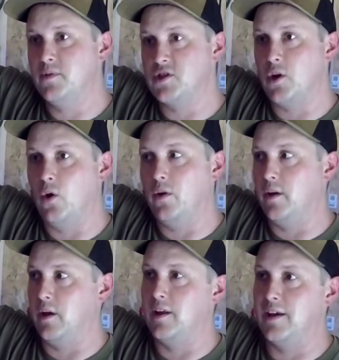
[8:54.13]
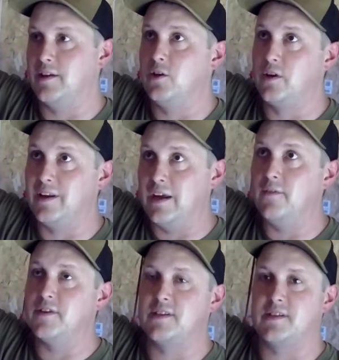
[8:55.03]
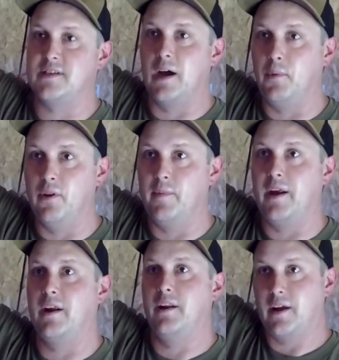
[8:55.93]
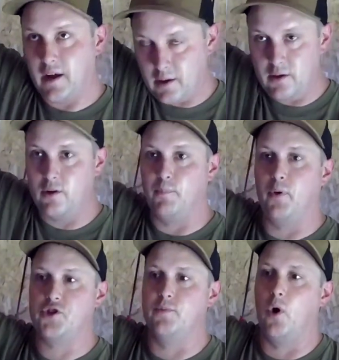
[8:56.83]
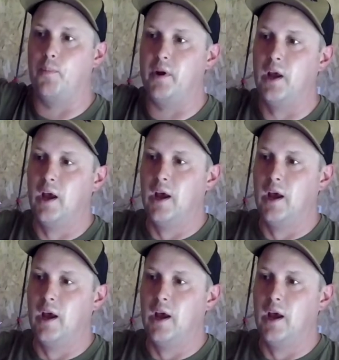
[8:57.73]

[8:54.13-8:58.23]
so you can even stubble them in and you can push them open.